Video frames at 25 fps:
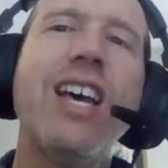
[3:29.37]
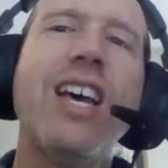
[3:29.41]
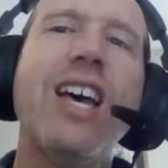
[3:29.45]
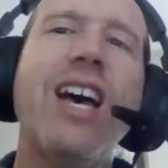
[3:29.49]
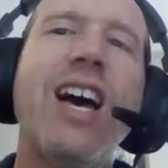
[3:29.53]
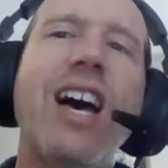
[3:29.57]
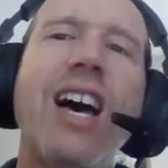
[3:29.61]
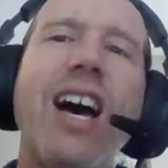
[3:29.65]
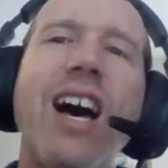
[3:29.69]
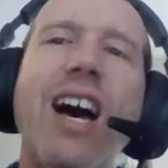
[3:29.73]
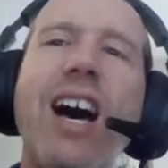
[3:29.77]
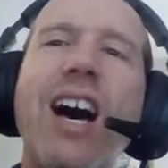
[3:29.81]

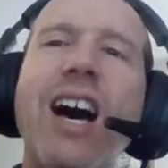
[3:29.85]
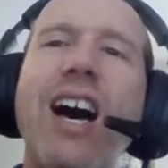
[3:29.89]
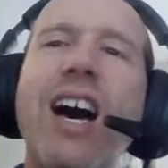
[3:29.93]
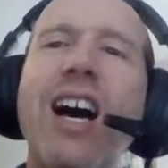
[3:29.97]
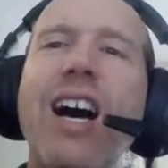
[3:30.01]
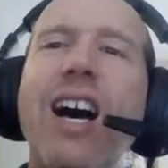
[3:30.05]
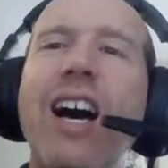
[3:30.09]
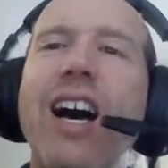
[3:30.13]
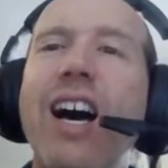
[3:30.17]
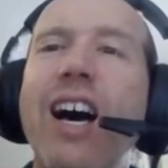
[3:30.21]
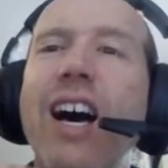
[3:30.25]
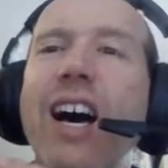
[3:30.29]

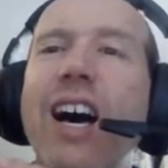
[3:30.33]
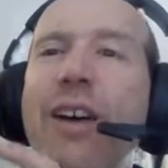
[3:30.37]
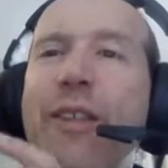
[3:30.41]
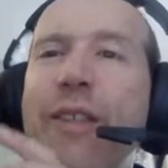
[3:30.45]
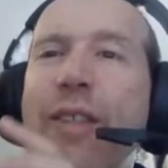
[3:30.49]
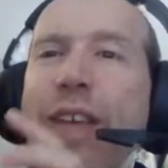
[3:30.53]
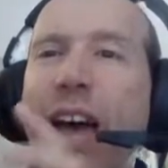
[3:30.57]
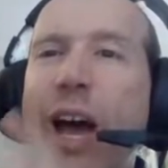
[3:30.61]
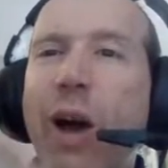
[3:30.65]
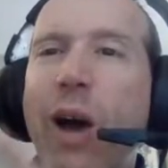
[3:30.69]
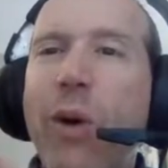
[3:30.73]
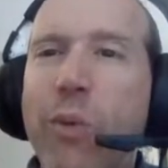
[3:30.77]

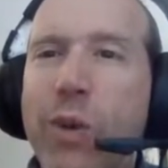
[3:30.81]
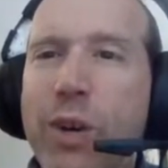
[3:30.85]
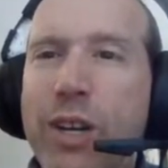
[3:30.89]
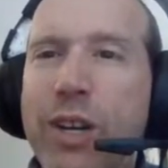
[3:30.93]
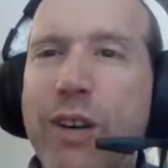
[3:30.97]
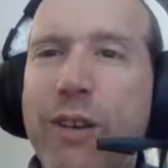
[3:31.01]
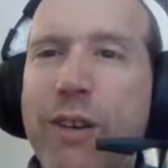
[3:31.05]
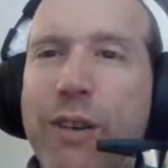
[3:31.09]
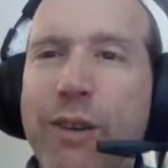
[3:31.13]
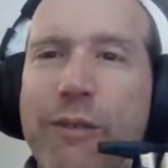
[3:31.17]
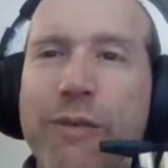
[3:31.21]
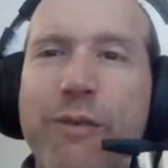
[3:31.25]
that would
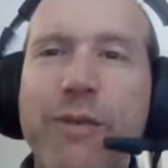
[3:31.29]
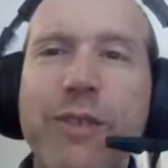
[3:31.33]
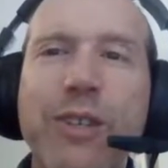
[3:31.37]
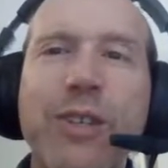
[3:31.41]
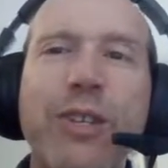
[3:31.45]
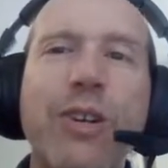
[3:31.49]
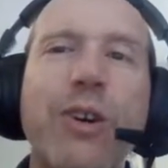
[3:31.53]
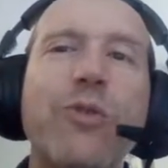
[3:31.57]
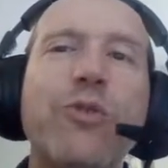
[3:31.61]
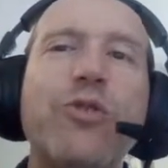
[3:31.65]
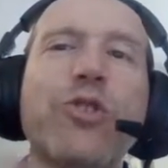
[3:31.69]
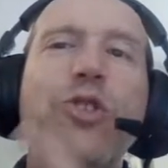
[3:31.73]
have,
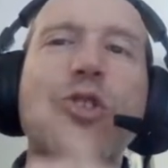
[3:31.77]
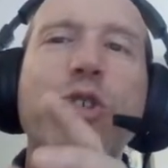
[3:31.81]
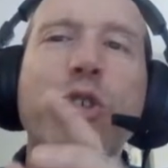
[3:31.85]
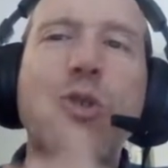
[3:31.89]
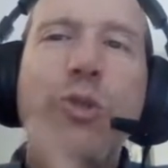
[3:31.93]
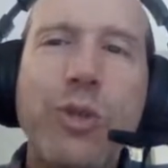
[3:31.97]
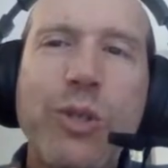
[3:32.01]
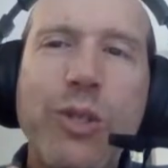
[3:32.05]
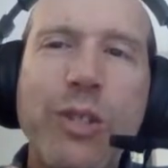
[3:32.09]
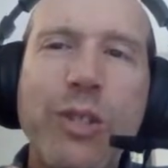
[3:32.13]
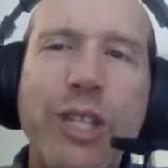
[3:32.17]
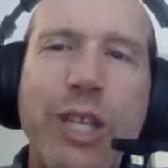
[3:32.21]

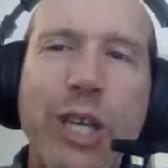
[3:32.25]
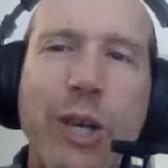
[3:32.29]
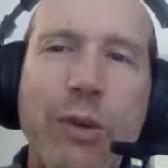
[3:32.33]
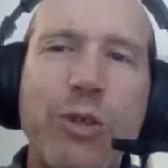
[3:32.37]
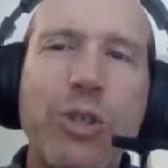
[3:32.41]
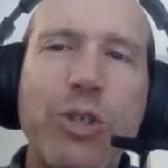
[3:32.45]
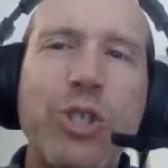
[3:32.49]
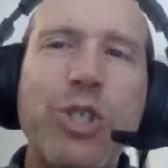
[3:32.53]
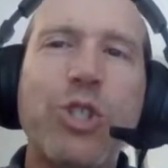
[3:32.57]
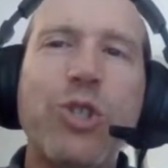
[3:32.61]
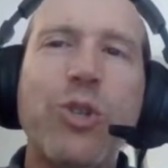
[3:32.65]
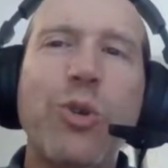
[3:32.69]
truly
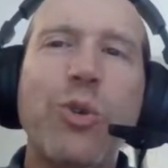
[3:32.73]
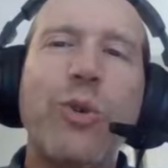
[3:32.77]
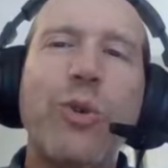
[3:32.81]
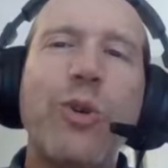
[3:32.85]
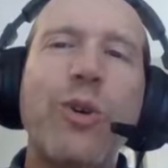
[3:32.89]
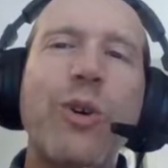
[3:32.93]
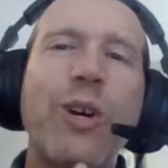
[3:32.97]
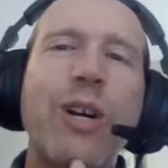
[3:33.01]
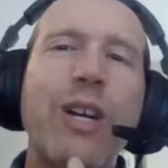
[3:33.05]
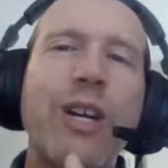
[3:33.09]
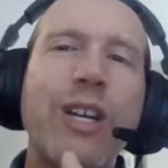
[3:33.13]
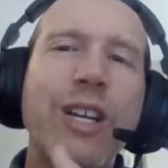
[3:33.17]

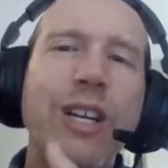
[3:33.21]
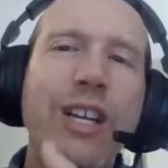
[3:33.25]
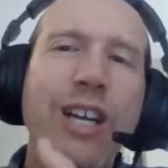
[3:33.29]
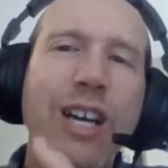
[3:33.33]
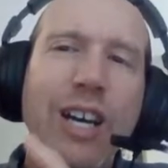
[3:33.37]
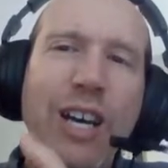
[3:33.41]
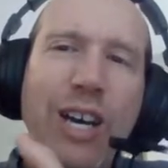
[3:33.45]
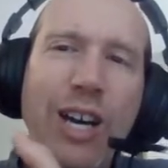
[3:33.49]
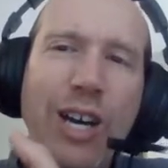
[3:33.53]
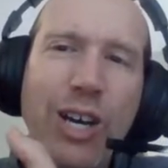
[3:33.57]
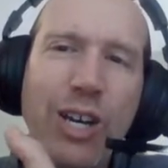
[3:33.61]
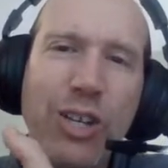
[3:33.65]
restored
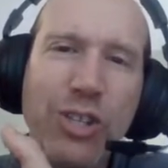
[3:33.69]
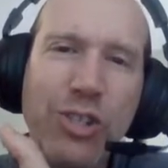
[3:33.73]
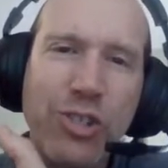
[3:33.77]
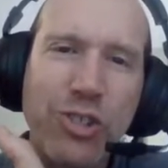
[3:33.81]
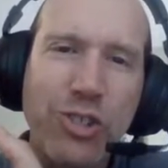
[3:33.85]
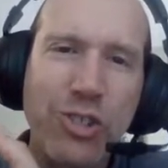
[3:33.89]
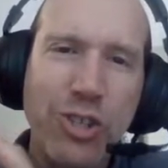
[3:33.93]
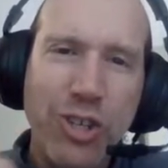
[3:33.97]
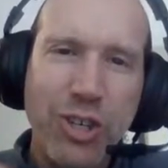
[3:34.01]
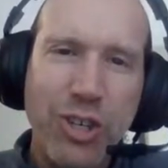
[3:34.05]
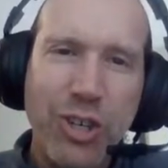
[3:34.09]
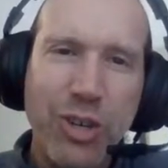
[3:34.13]

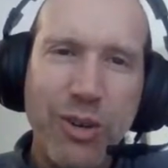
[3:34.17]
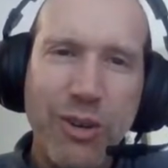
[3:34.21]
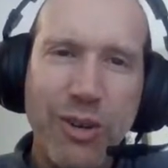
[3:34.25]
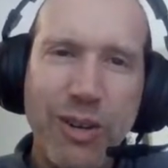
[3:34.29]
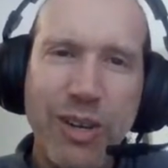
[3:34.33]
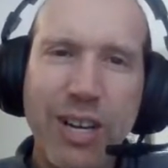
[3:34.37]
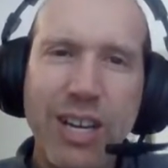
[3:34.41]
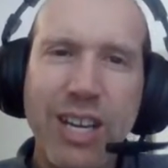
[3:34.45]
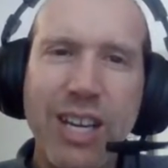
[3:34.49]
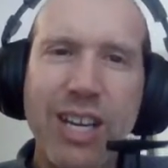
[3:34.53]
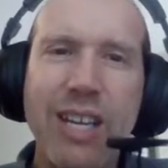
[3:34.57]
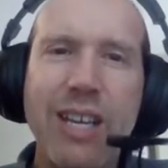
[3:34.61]

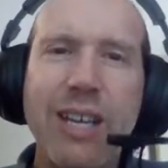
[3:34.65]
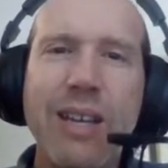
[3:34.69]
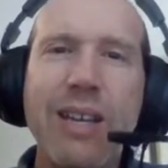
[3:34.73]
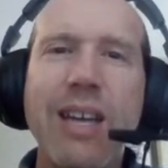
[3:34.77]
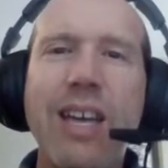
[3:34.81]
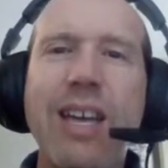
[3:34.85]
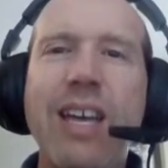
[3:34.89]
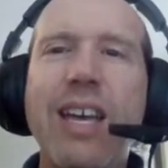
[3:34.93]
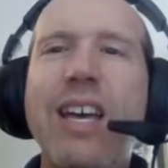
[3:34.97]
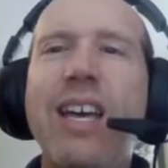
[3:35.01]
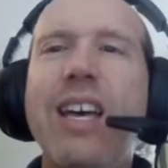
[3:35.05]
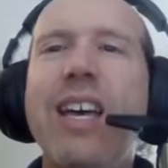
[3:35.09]
security.
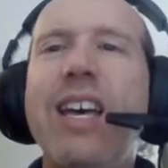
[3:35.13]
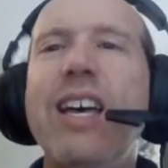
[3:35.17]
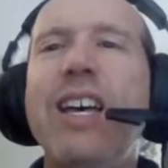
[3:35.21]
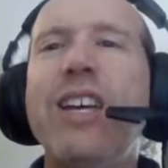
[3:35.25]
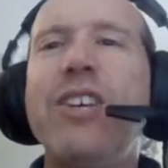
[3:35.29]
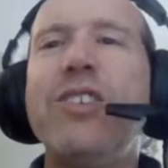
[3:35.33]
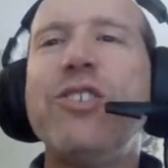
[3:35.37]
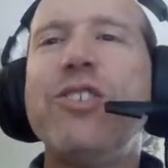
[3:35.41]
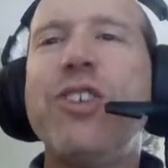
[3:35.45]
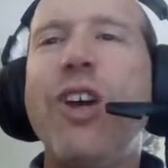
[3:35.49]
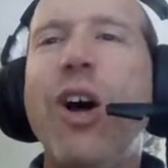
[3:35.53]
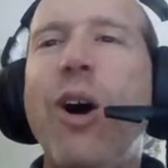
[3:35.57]

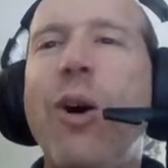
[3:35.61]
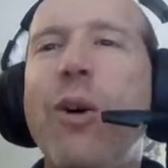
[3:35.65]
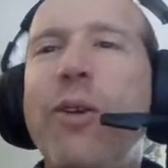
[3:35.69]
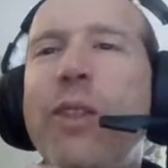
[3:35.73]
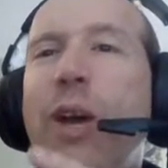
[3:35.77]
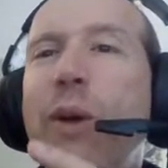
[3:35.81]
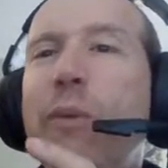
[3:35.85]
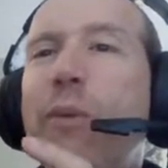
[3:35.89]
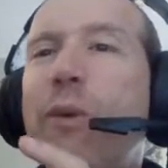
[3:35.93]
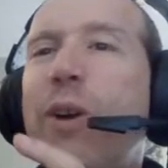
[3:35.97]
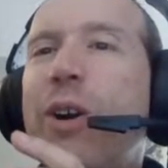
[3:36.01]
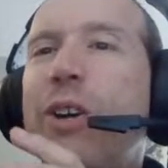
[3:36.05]
So
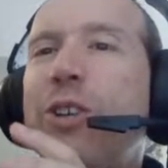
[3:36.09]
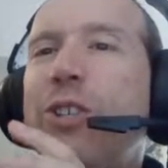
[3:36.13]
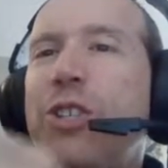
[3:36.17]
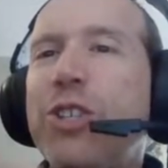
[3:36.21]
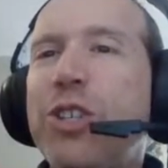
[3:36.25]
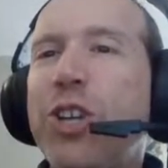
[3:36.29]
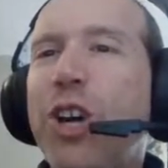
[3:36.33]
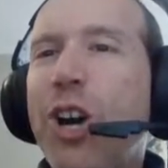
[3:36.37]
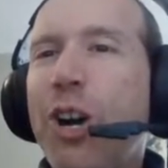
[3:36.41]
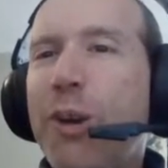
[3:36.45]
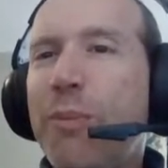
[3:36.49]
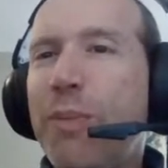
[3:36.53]
they were
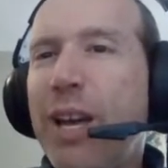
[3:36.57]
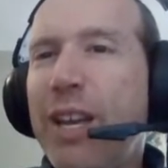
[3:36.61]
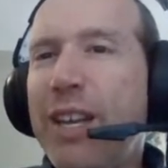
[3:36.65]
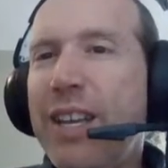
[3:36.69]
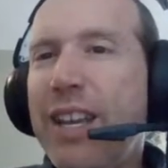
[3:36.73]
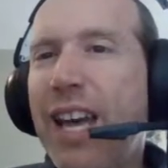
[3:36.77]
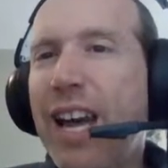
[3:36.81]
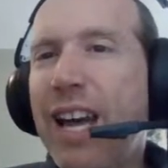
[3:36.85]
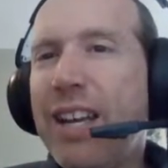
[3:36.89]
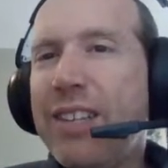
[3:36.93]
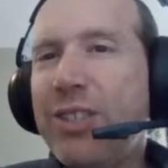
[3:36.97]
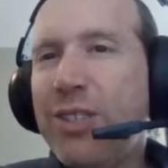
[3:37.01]
determined
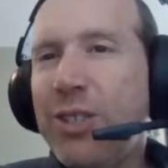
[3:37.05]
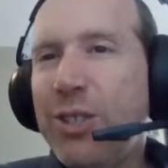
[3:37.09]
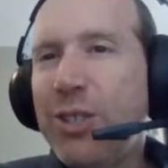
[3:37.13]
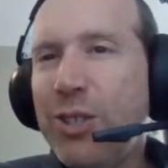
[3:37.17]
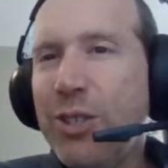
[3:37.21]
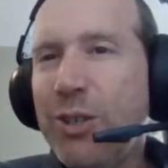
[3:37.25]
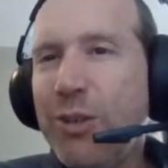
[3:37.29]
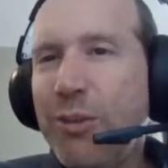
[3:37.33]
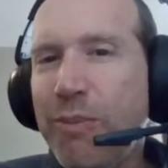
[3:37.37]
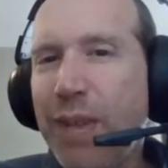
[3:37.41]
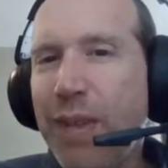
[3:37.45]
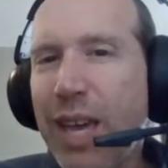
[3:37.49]
not
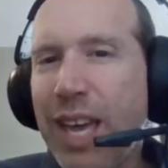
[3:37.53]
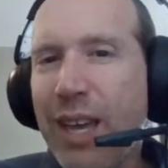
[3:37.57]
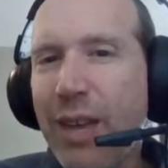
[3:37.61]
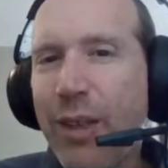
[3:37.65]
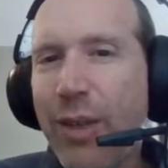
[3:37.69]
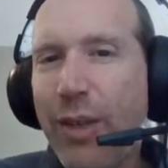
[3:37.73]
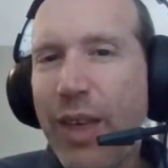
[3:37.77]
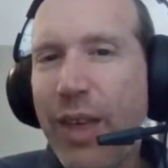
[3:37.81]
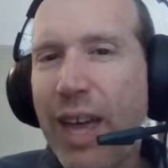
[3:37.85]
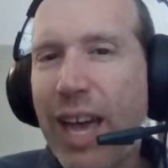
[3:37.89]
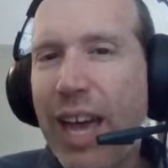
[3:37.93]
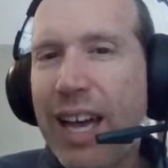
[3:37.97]
to
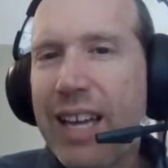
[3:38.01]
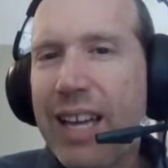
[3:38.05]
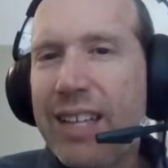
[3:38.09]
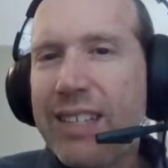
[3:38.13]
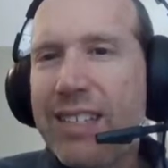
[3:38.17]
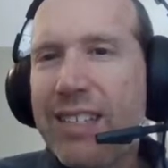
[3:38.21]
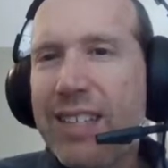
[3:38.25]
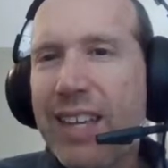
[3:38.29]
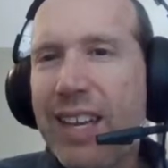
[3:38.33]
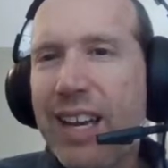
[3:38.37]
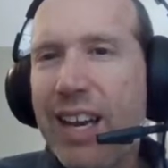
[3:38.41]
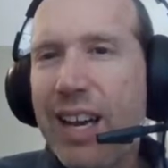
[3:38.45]
make
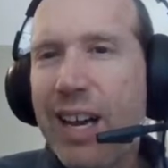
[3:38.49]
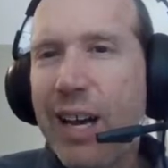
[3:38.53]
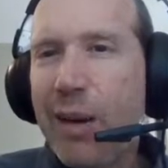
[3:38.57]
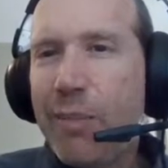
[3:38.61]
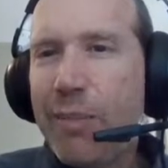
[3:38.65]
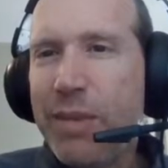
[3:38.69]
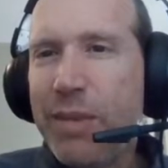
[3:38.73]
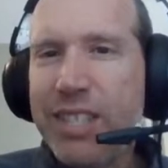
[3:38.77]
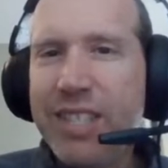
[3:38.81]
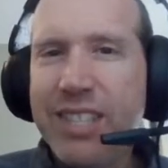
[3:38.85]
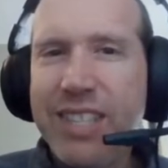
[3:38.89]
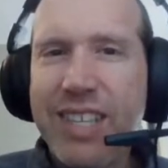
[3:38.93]
that
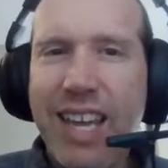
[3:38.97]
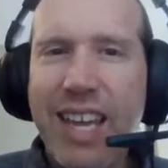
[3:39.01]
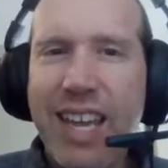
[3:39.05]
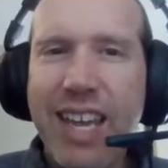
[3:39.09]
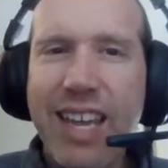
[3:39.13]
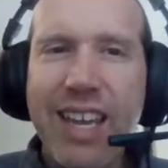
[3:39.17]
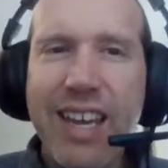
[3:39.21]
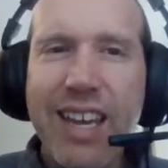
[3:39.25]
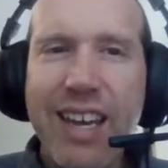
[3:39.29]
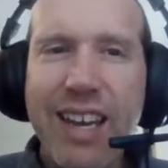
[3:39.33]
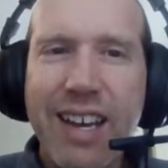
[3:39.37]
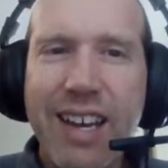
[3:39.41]

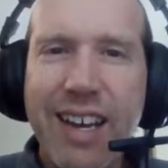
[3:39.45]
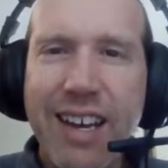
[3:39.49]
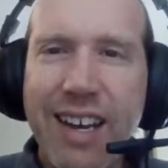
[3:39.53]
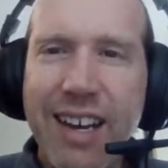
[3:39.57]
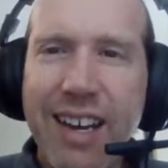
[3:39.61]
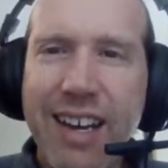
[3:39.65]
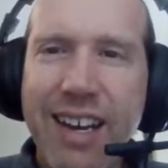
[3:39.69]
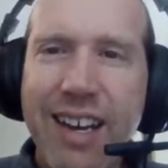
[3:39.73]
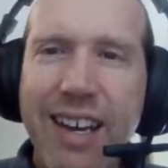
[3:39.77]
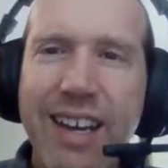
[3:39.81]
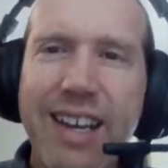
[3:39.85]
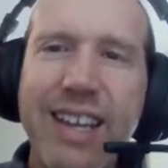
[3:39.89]
mistake
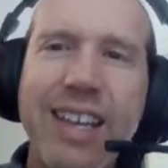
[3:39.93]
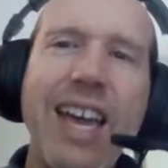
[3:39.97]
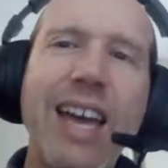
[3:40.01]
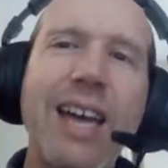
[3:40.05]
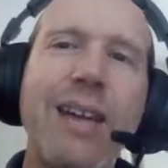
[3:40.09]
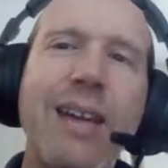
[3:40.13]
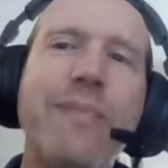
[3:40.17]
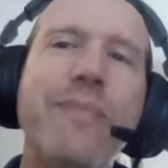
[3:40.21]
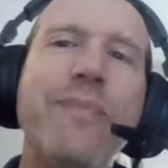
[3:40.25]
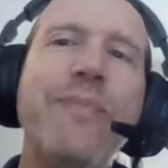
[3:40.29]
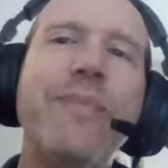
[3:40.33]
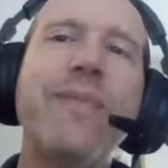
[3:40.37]

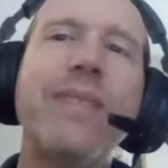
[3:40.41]
again.